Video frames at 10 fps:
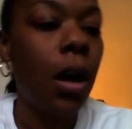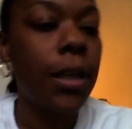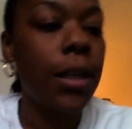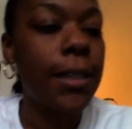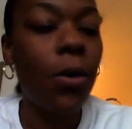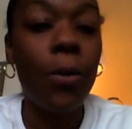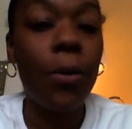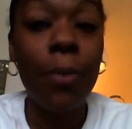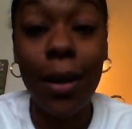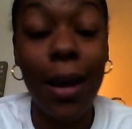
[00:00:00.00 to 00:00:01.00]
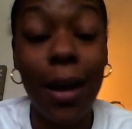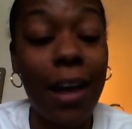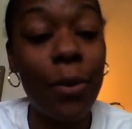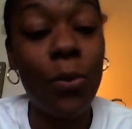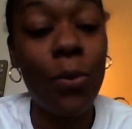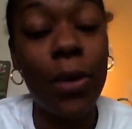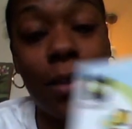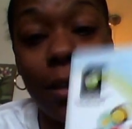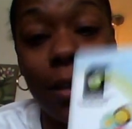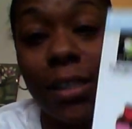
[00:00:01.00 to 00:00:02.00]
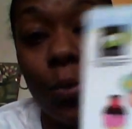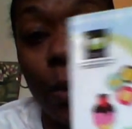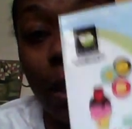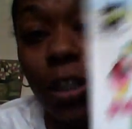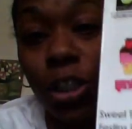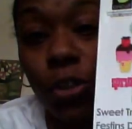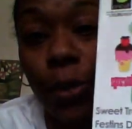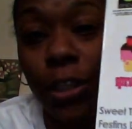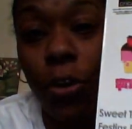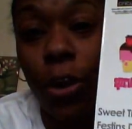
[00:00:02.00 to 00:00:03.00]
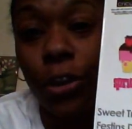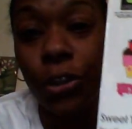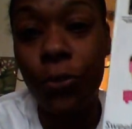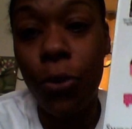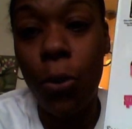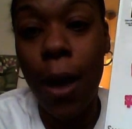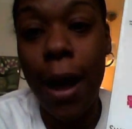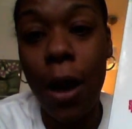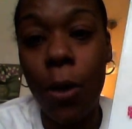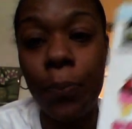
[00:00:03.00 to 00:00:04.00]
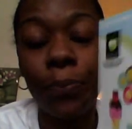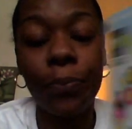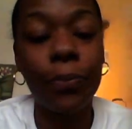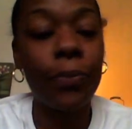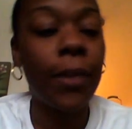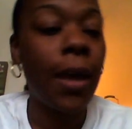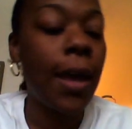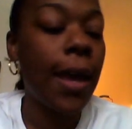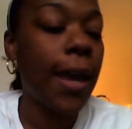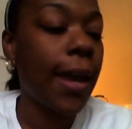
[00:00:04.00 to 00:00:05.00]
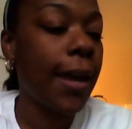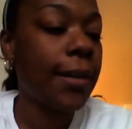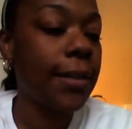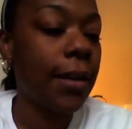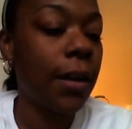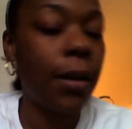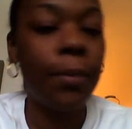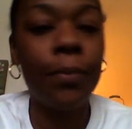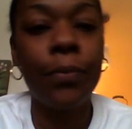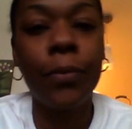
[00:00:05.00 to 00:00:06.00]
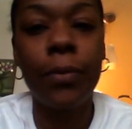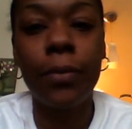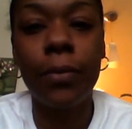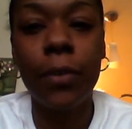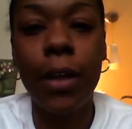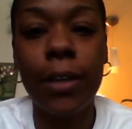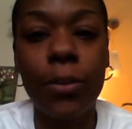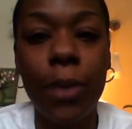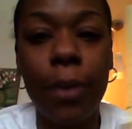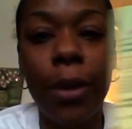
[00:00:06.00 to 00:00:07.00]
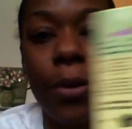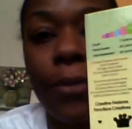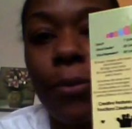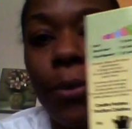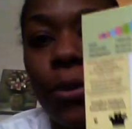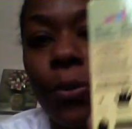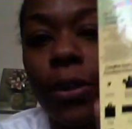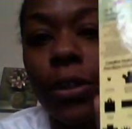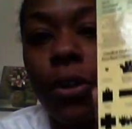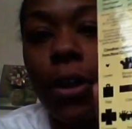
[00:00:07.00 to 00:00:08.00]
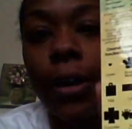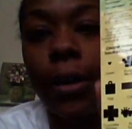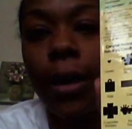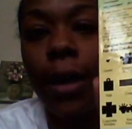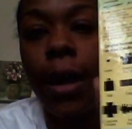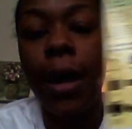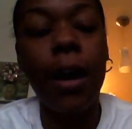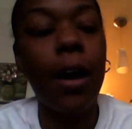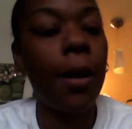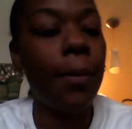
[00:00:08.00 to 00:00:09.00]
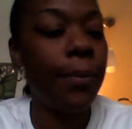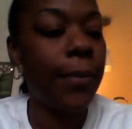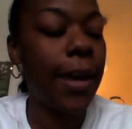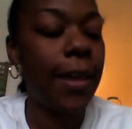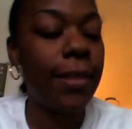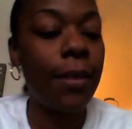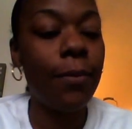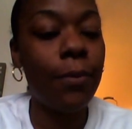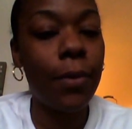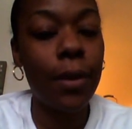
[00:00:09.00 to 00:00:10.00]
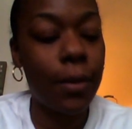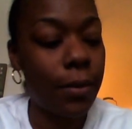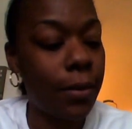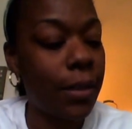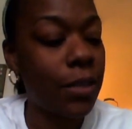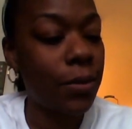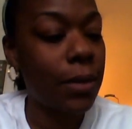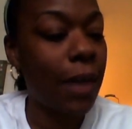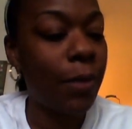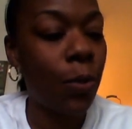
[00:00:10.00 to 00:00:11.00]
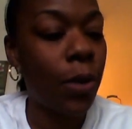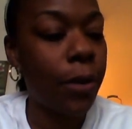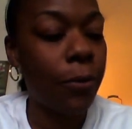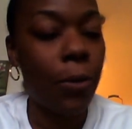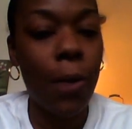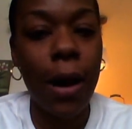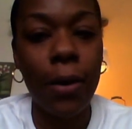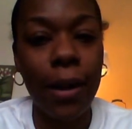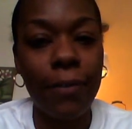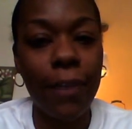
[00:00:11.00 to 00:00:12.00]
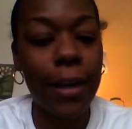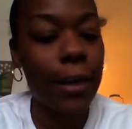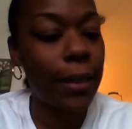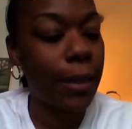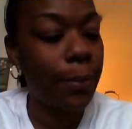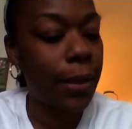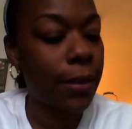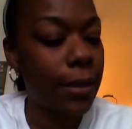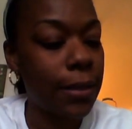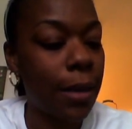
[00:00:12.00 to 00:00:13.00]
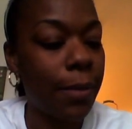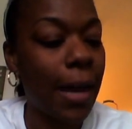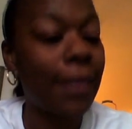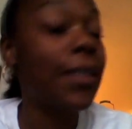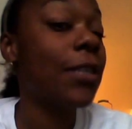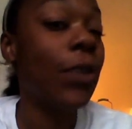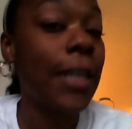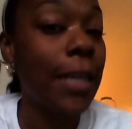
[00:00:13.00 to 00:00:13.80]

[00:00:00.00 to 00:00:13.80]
Also, I've been wanting this sweet treats cartridge for a while, and um, you guys are probably already familiar with this card. Um, this was I've been wanting for a while, and I finally picked this up. Got this on